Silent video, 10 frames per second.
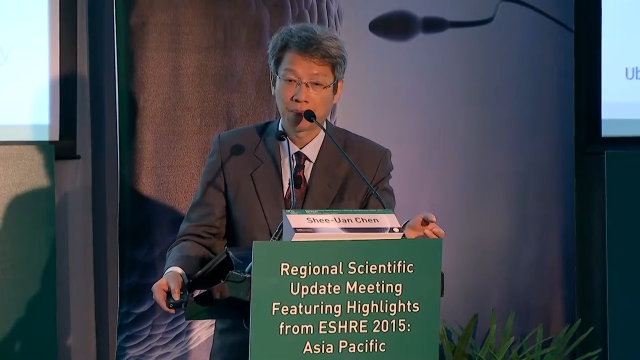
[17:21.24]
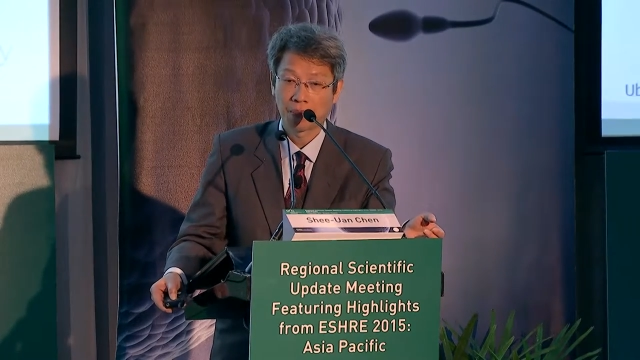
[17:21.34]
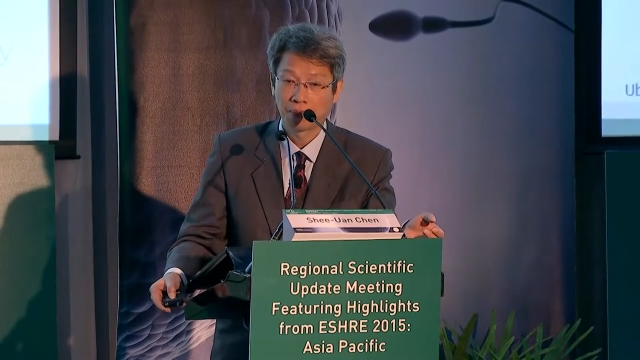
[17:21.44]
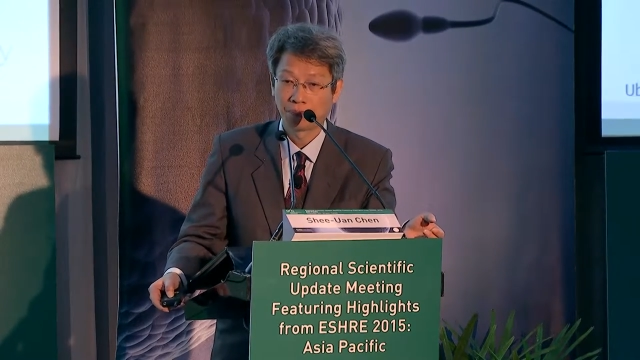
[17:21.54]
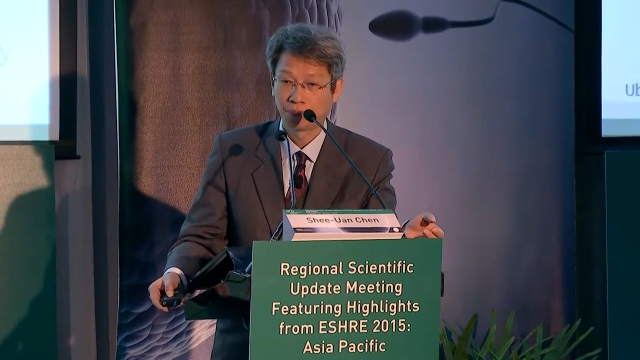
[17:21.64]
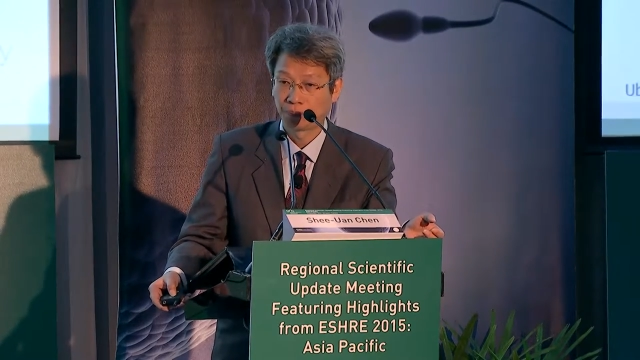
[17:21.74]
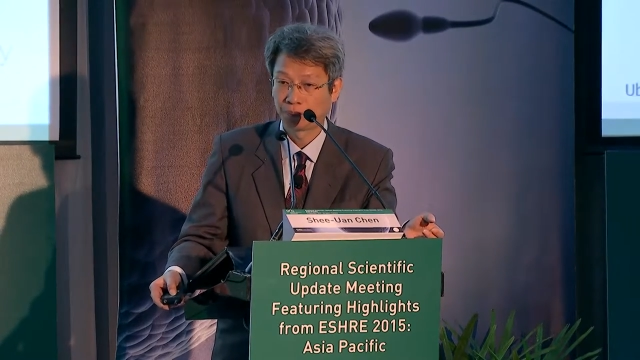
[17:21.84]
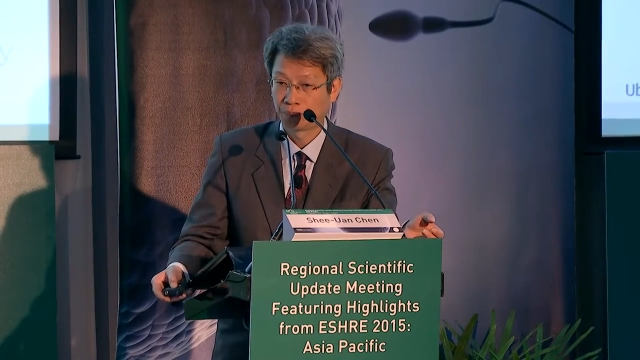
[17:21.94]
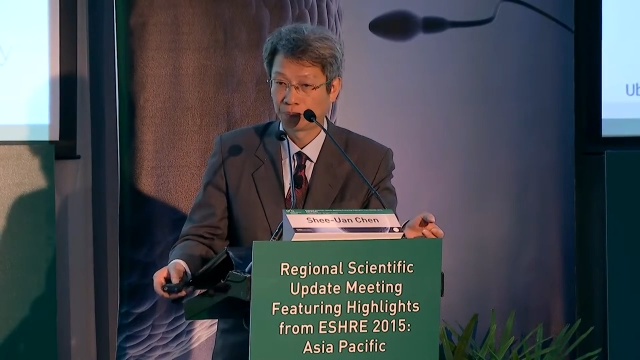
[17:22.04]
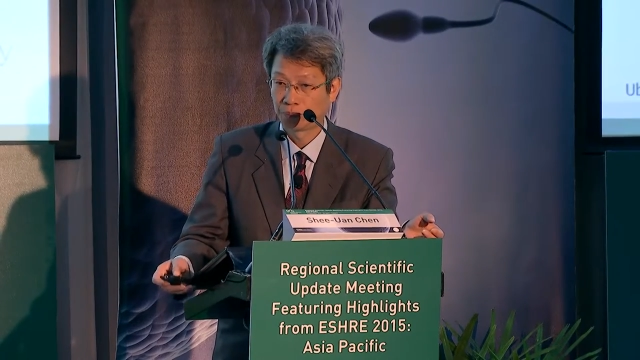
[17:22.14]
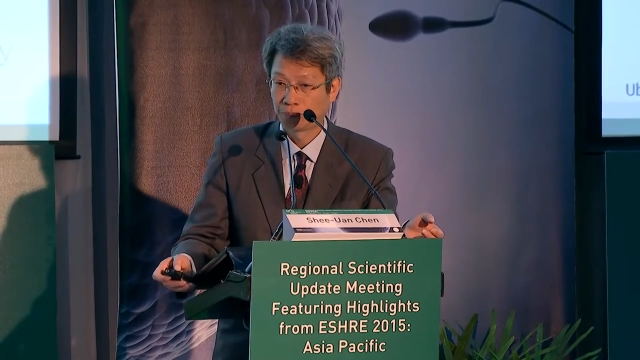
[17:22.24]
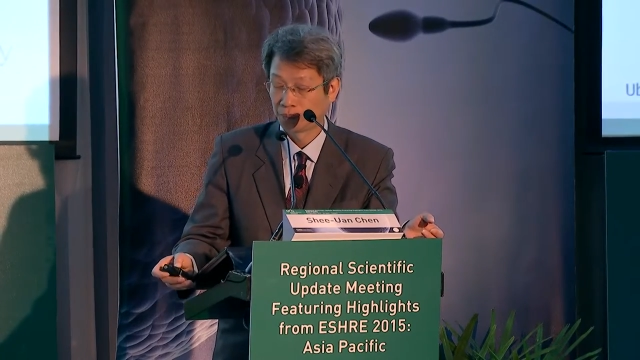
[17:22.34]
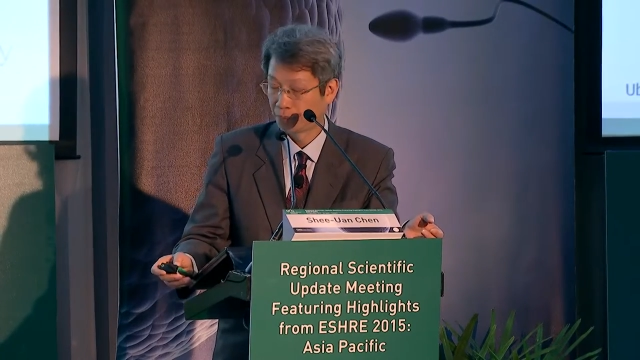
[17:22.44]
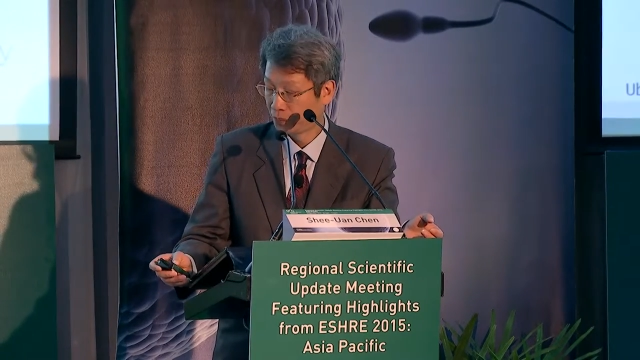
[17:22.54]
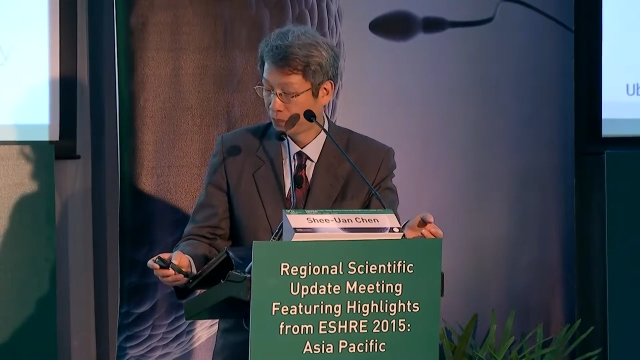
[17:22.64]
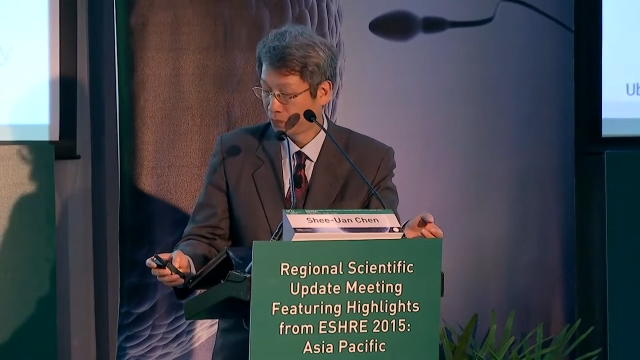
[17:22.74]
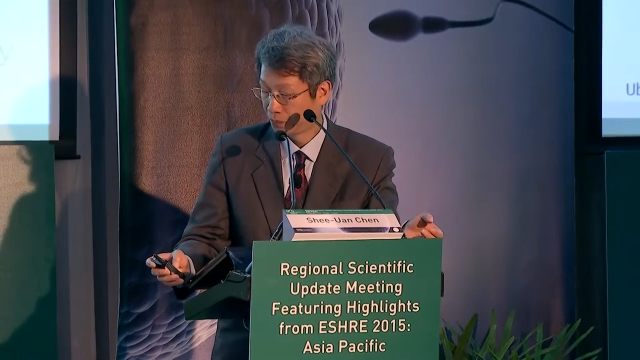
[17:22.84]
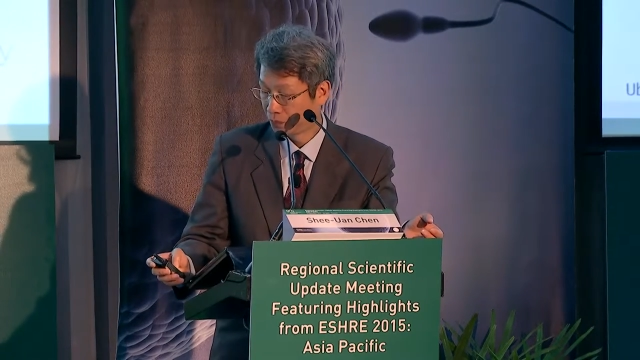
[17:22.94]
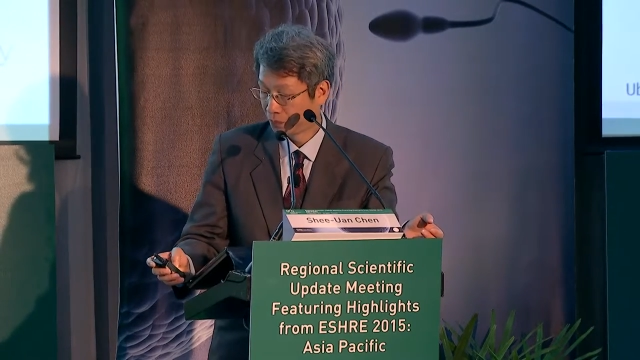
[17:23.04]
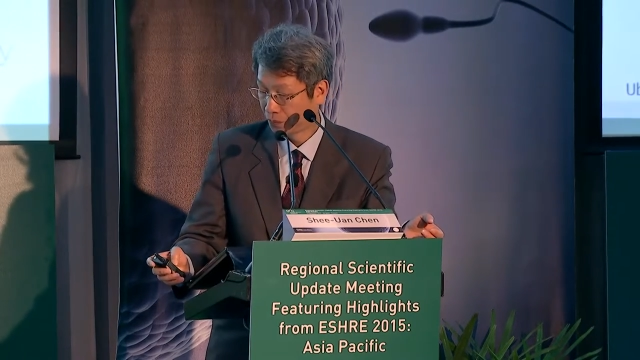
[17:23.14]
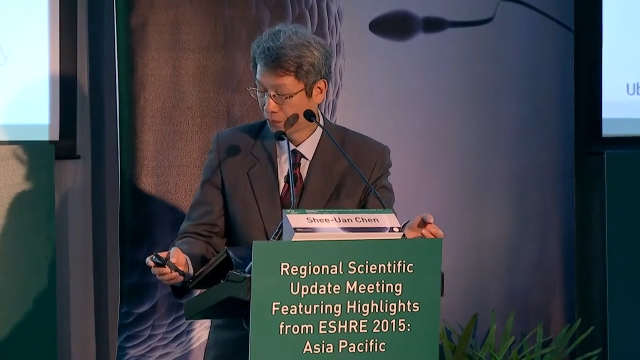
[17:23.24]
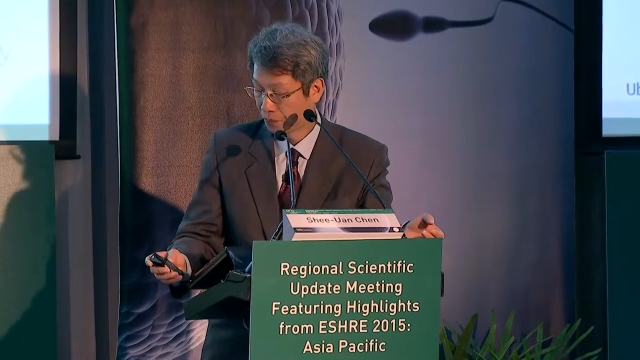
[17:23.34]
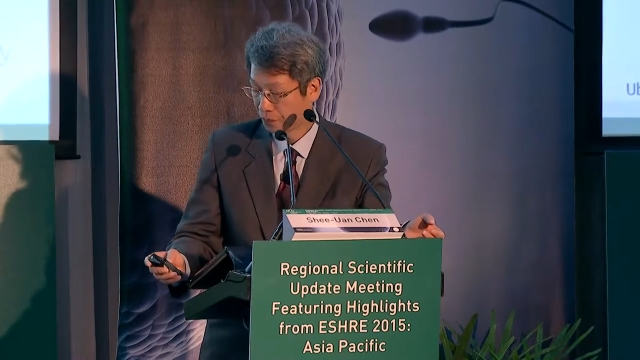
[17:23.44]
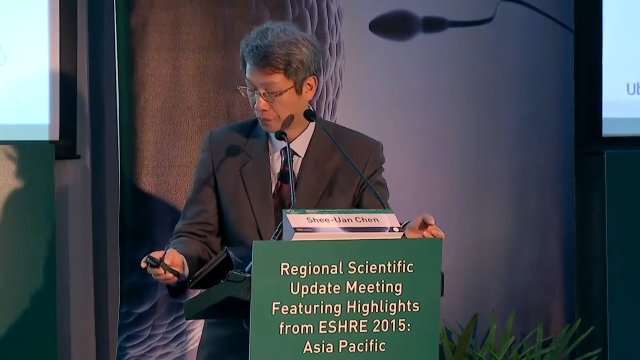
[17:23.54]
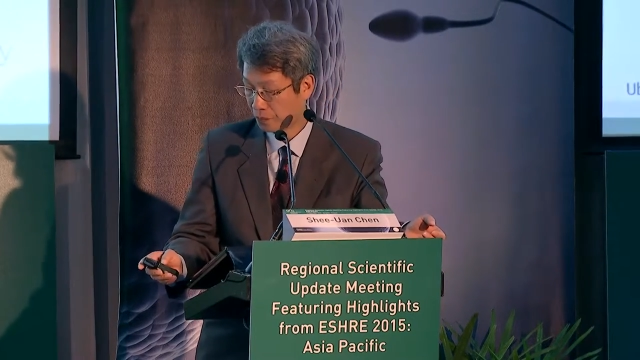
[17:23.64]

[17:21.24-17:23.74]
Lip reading: Nobody speaks.